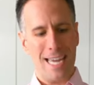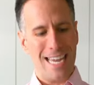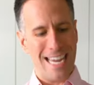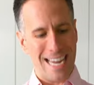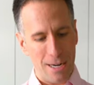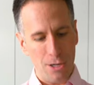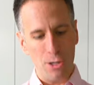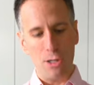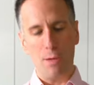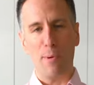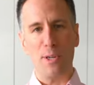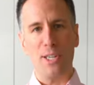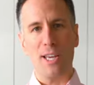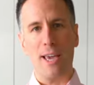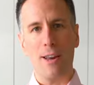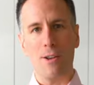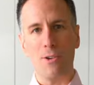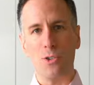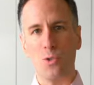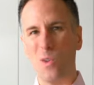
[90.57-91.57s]
into the
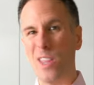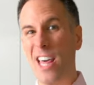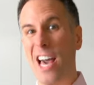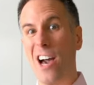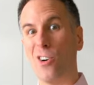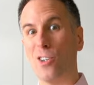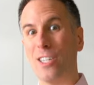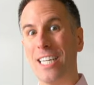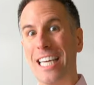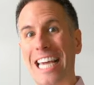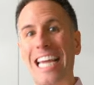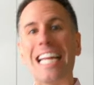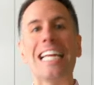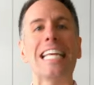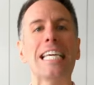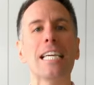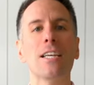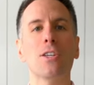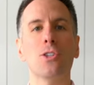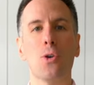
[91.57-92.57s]
potatoes without
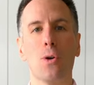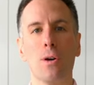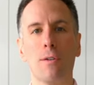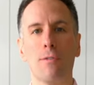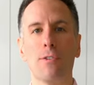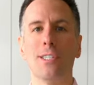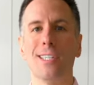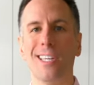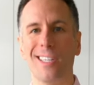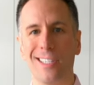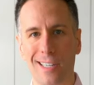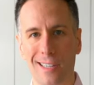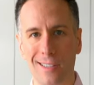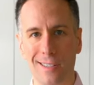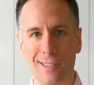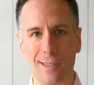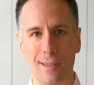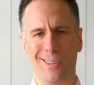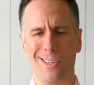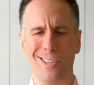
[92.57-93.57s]
any sort of resistance.